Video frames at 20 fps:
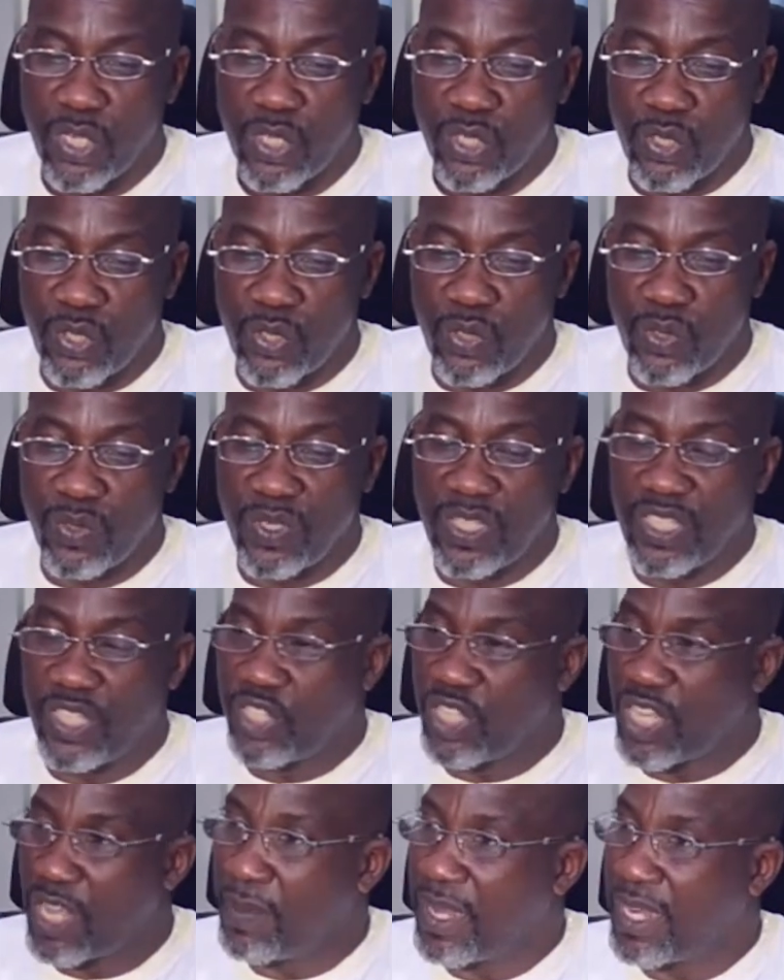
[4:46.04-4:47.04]
to the
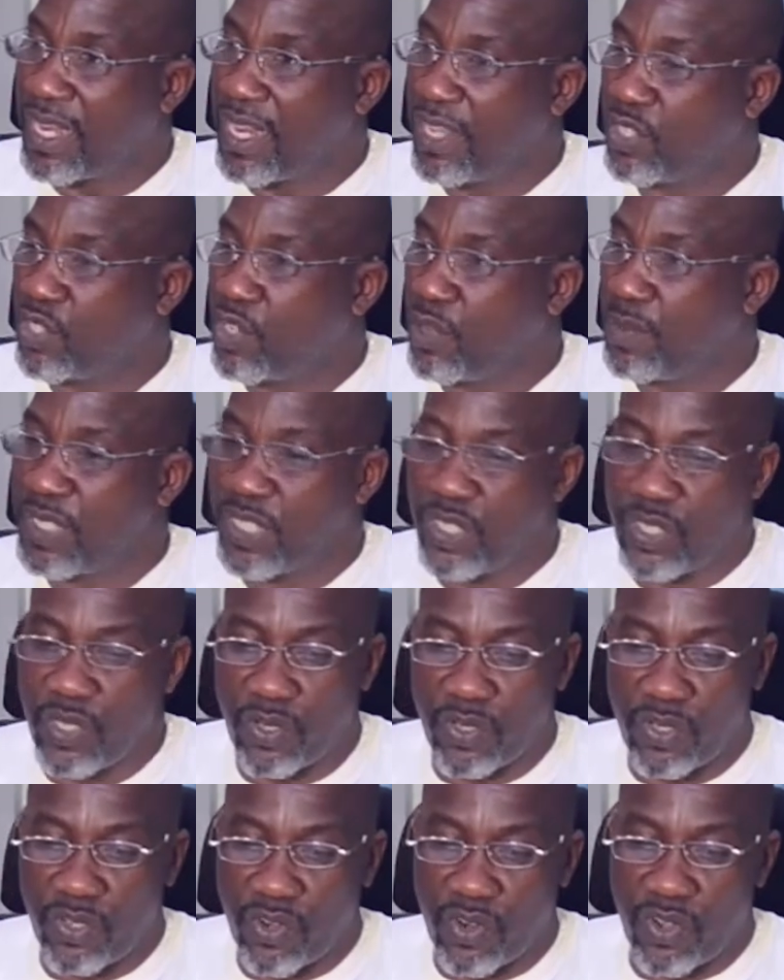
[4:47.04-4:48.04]
Chairman House Committee
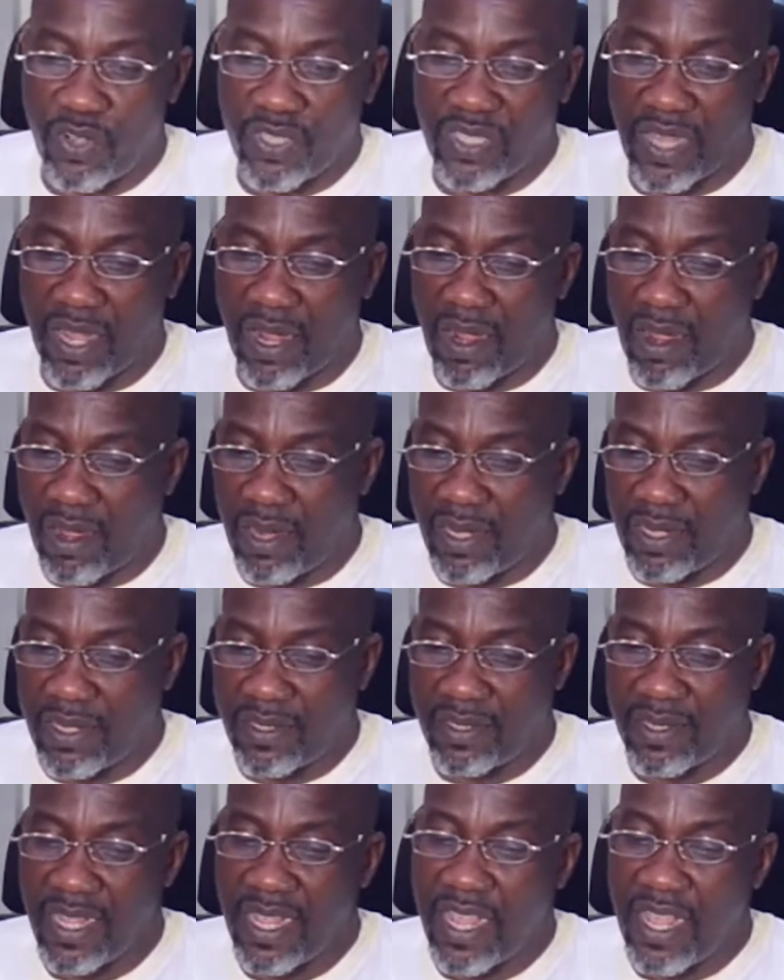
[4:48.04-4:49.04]
on Drugs,
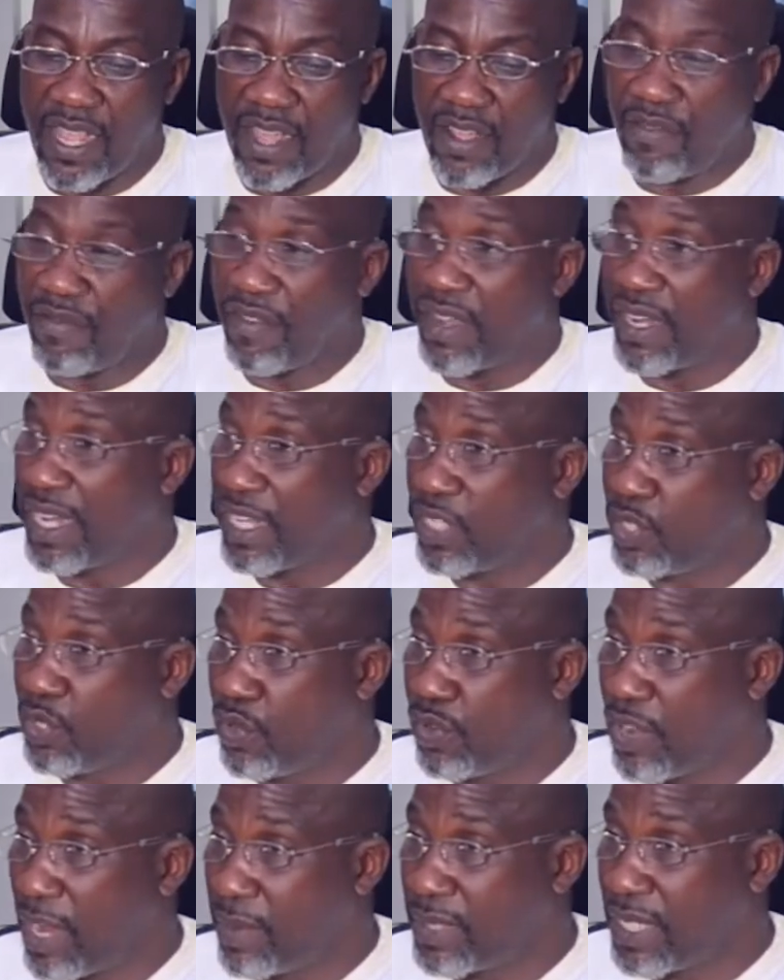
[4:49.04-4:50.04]
Narcotics and Financial
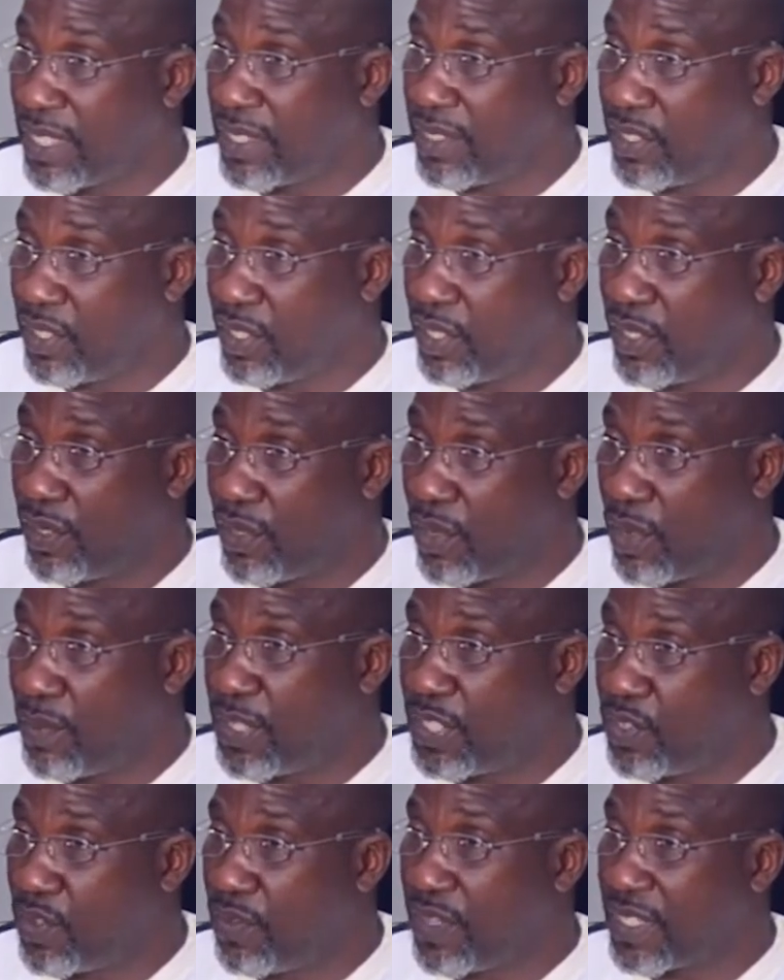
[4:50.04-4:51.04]
Crimes, that is the
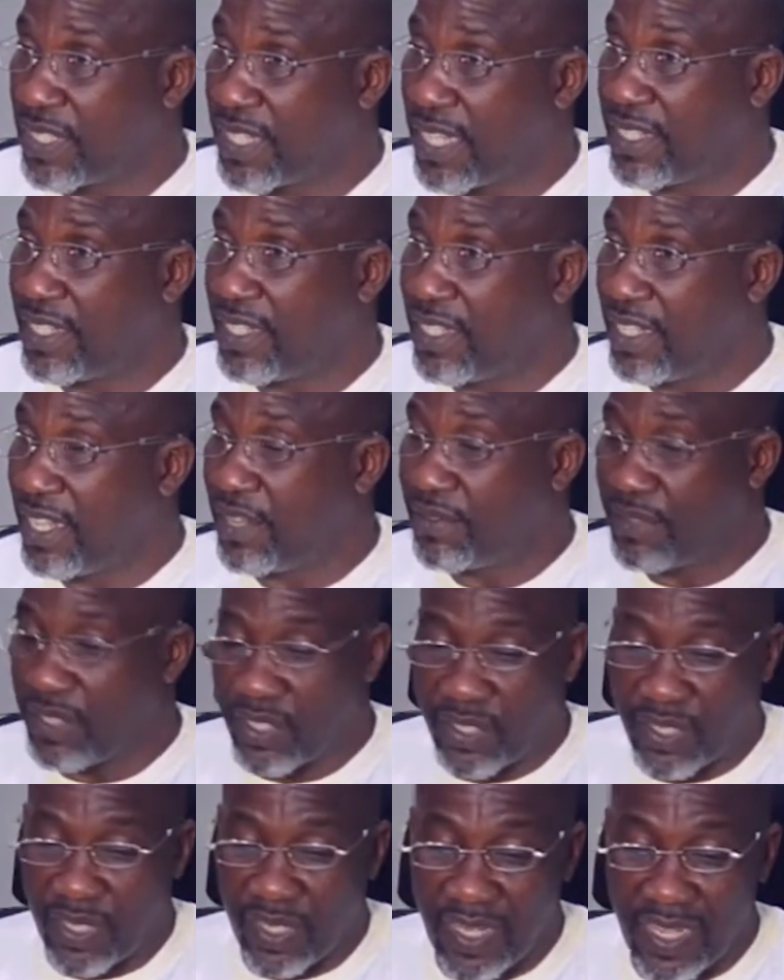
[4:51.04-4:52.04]
Committee Oversight in the
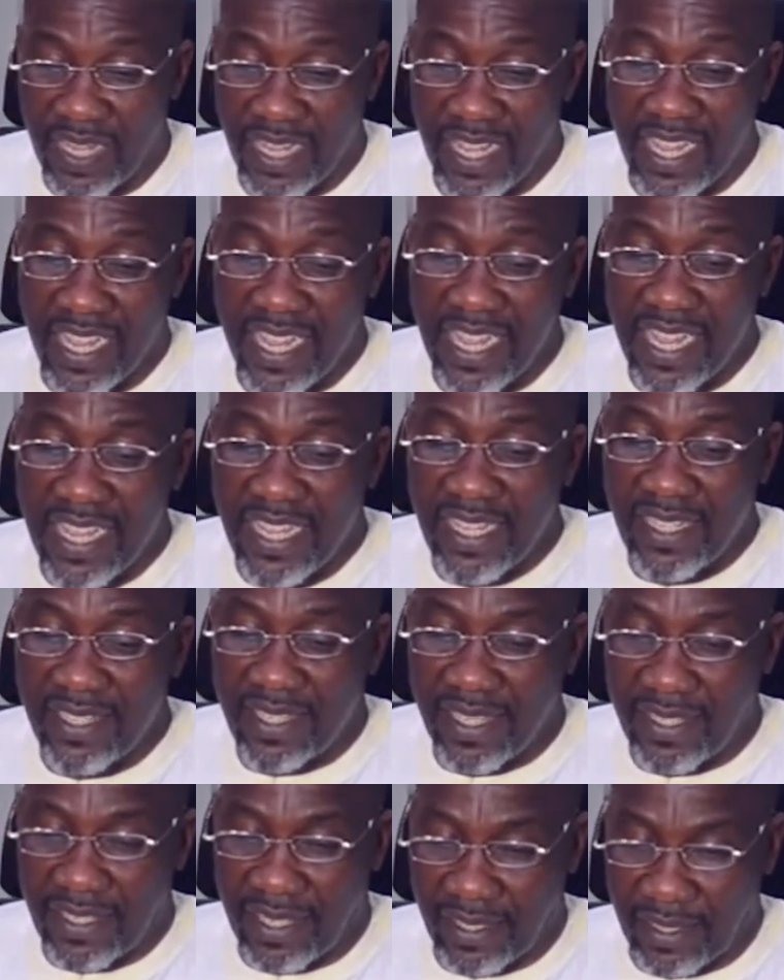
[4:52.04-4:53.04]
EFCC, he
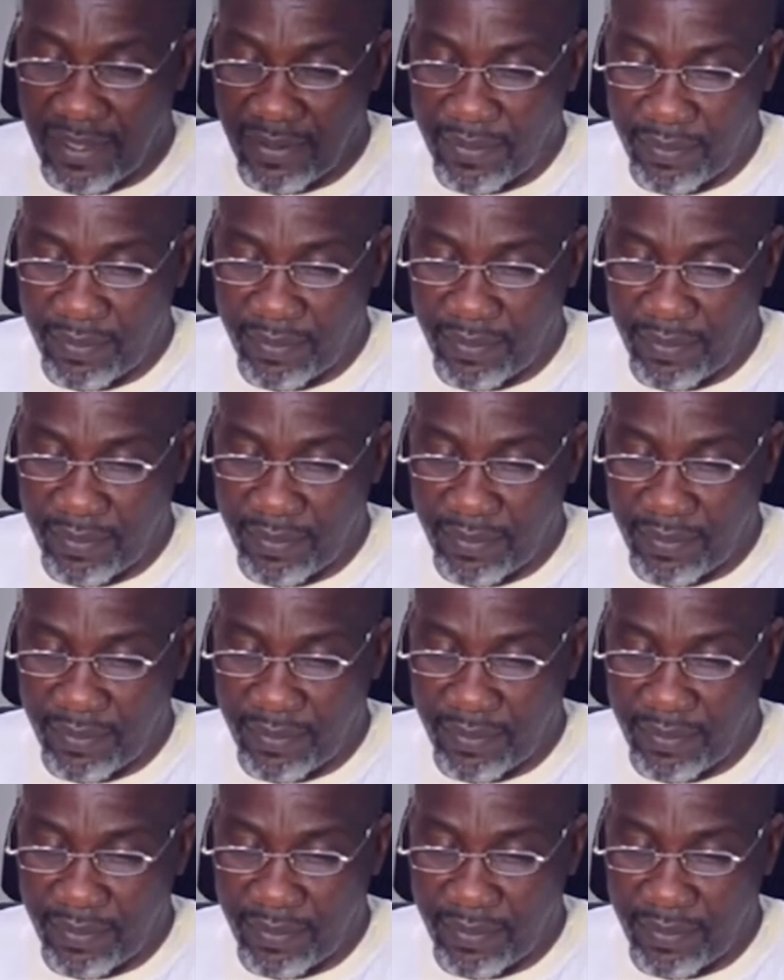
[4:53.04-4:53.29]
stated